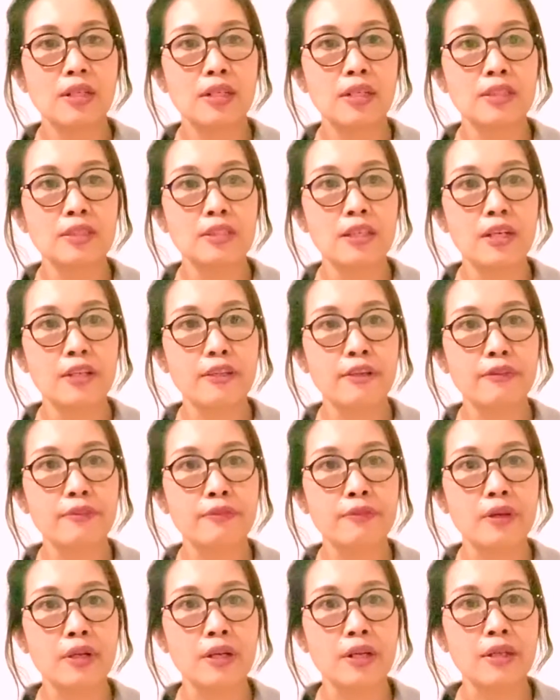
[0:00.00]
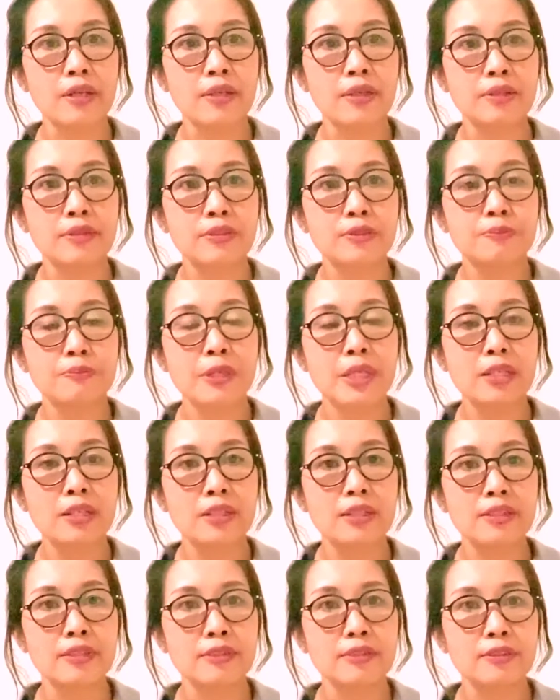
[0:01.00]
a lot of
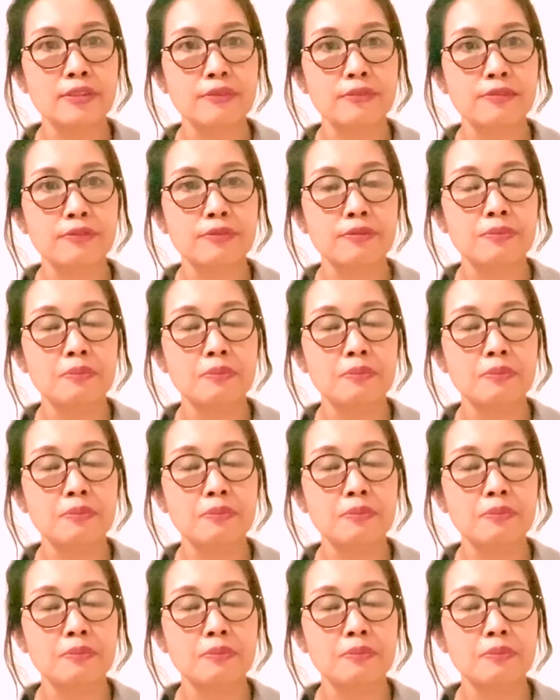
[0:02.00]
speakers of